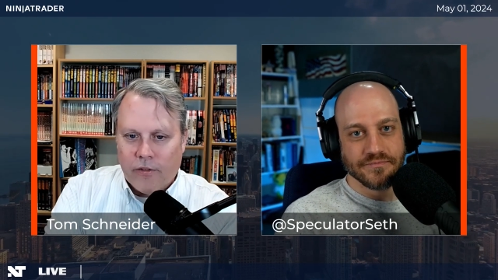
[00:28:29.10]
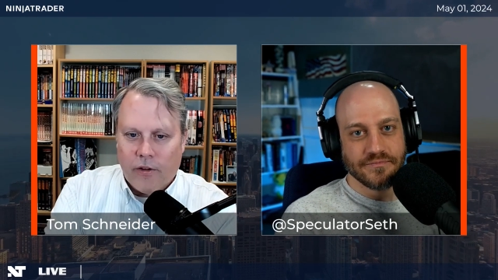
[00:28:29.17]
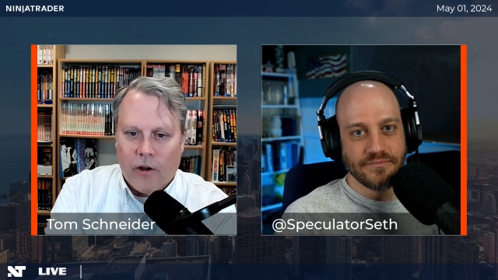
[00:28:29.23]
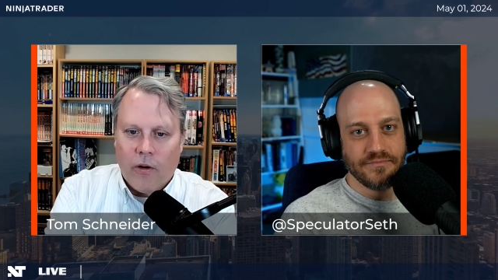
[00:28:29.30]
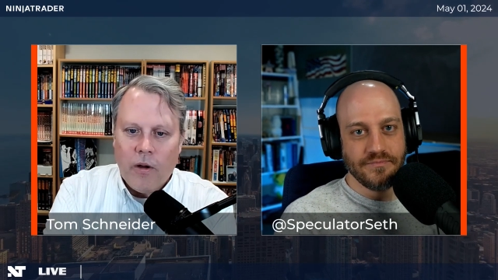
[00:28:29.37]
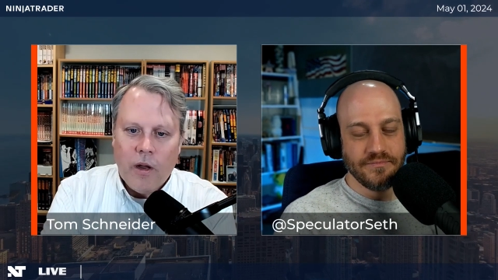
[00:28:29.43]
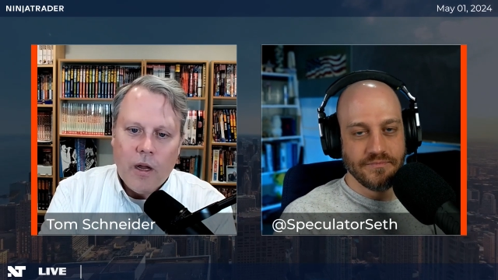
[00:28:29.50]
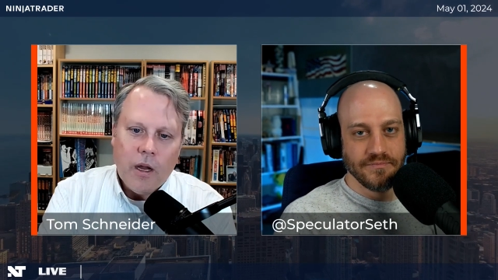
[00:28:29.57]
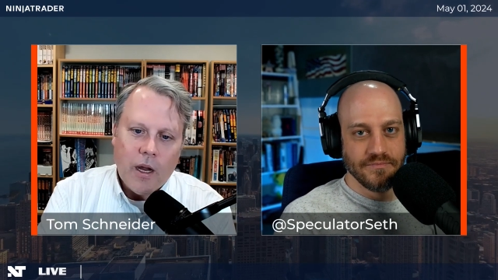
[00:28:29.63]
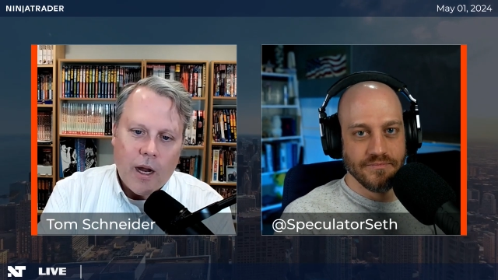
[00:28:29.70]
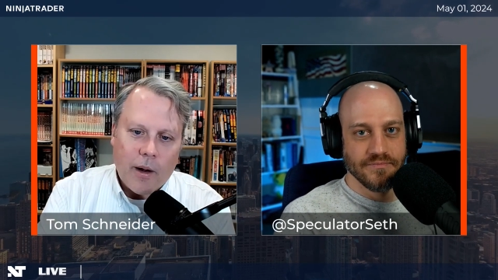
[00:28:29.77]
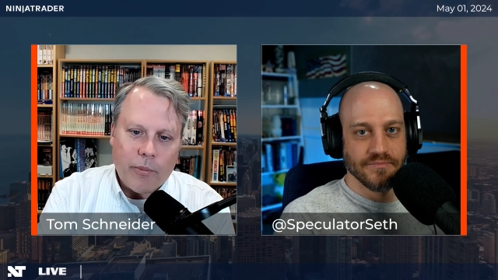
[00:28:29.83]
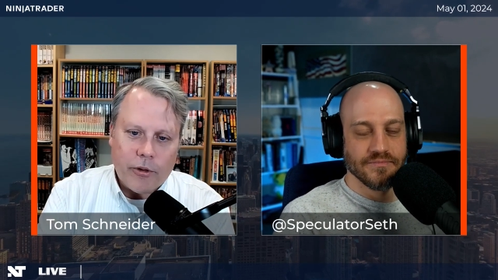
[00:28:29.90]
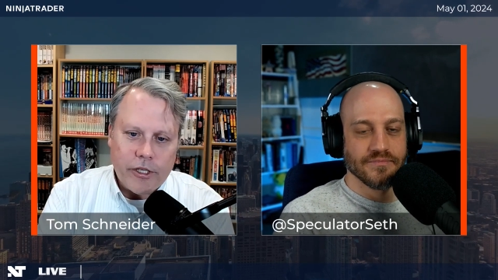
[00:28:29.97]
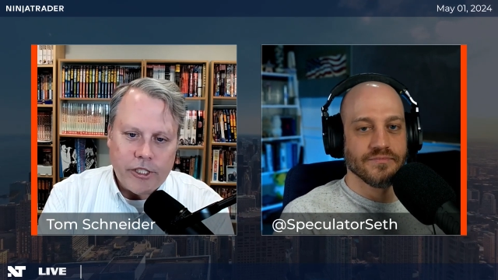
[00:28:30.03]
Speaker 1: So
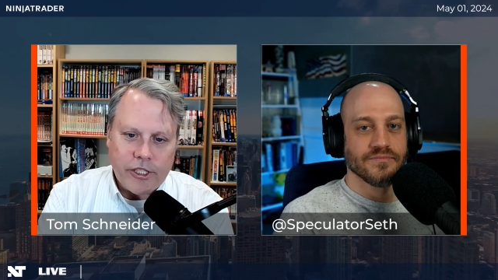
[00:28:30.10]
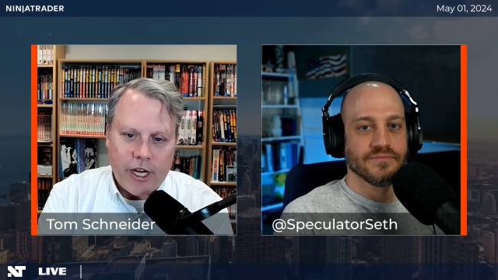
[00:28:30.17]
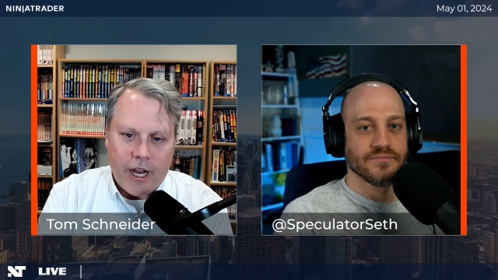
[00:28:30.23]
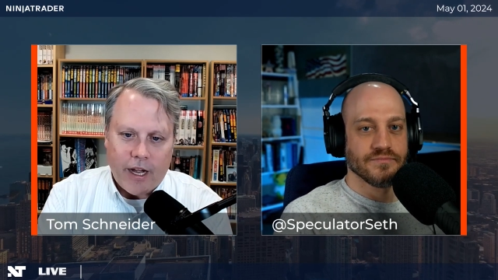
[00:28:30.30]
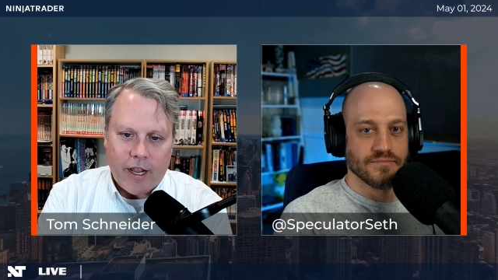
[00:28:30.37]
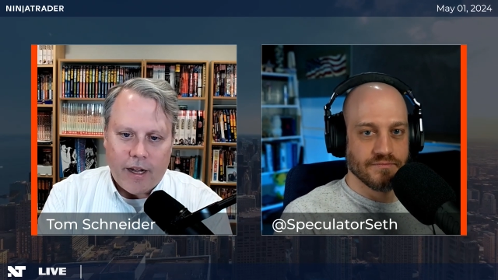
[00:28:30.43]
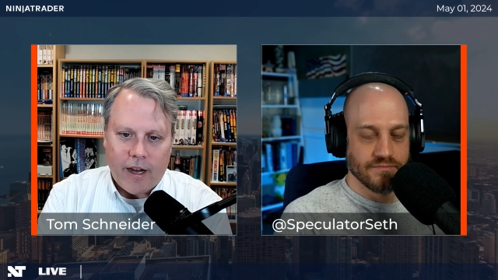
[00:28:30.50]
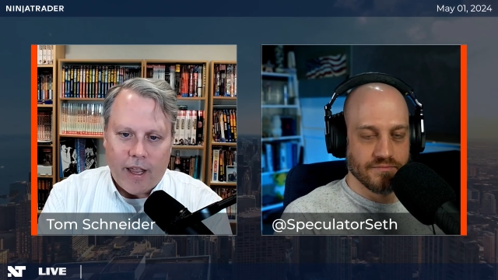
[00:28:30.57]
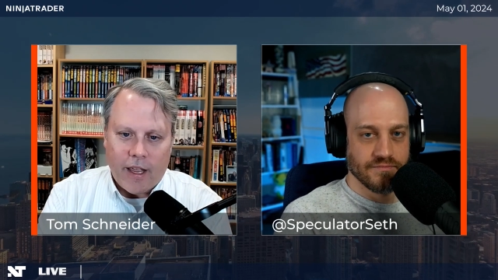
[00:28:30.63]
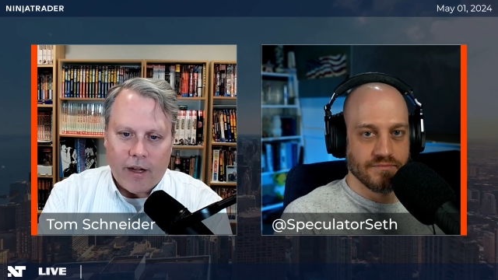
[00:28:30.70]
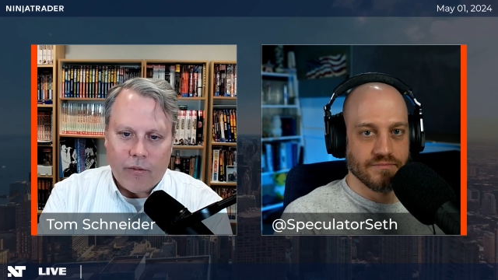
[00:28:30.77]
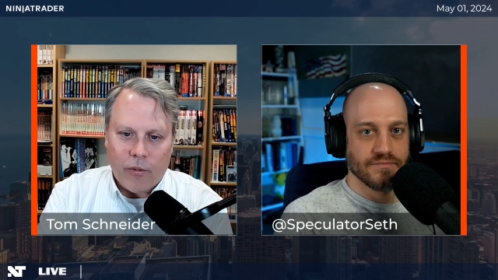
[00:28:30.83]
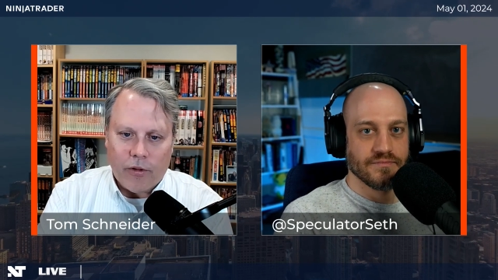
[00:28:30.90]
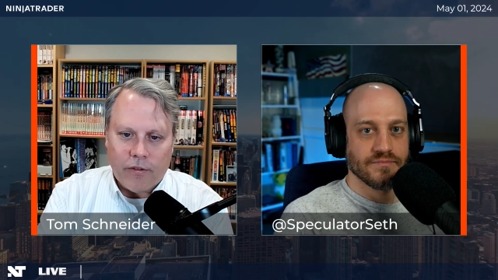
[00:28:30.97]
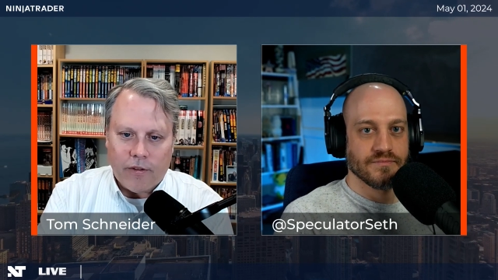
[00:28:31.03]
appreciate it,
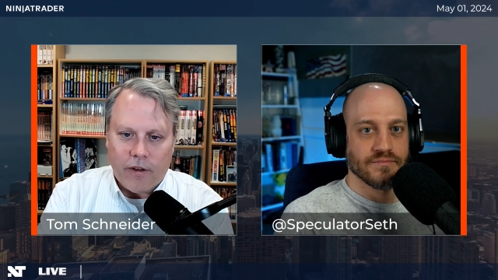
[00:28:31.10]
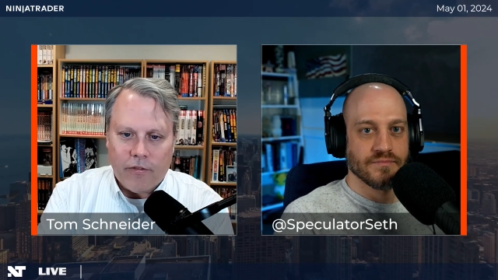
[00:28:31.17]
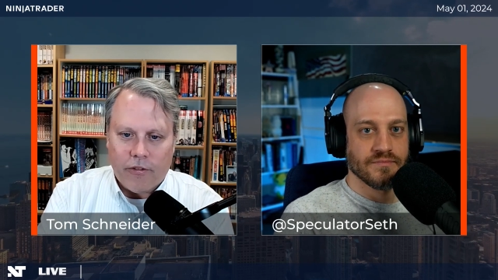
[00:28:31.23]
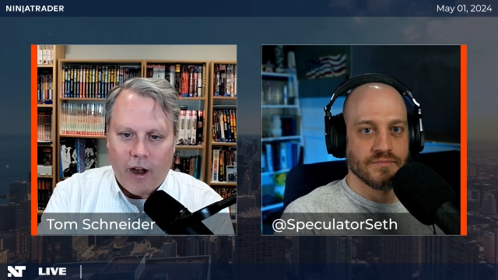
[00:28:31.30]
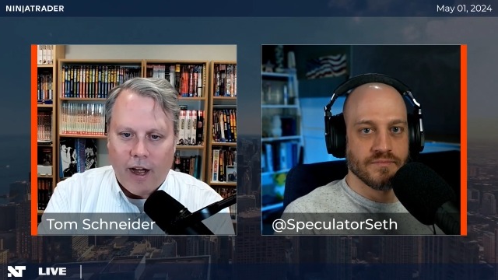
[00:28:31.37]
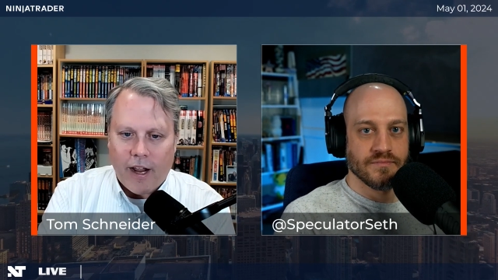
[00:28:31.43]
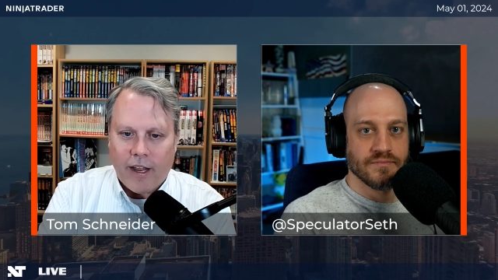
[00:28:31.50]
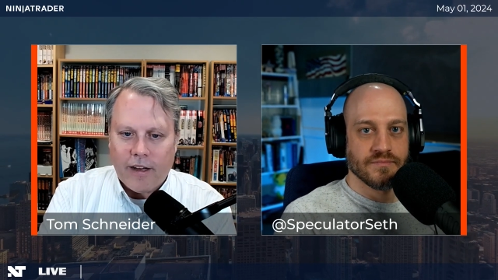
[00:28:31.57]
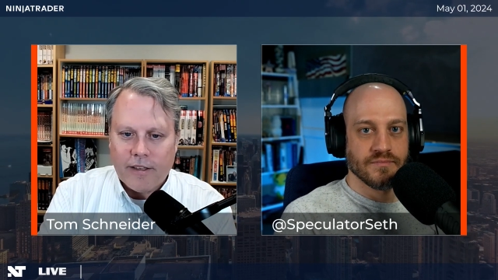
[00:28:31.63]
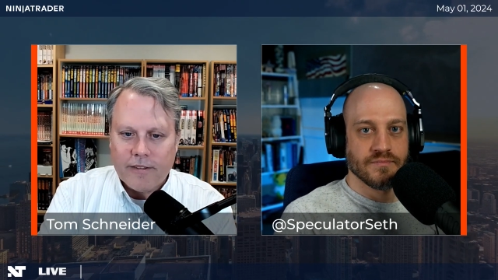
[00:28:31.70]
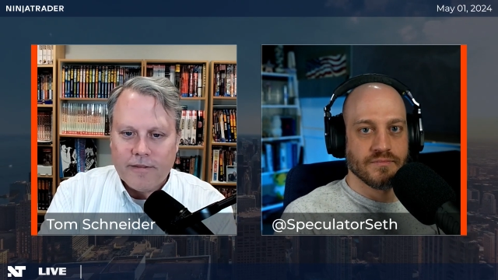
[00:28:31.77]
and we'll see you Friday.